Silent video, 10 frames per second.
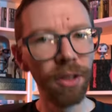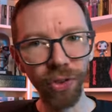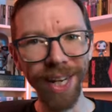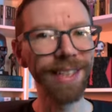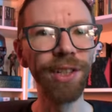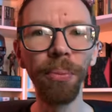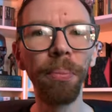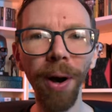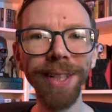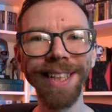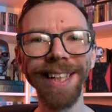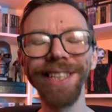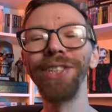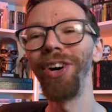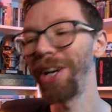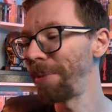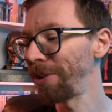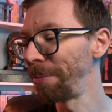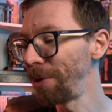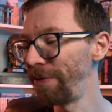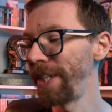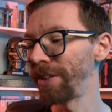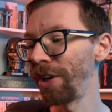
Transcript: So that's the unboxing. Let's talk about the movies.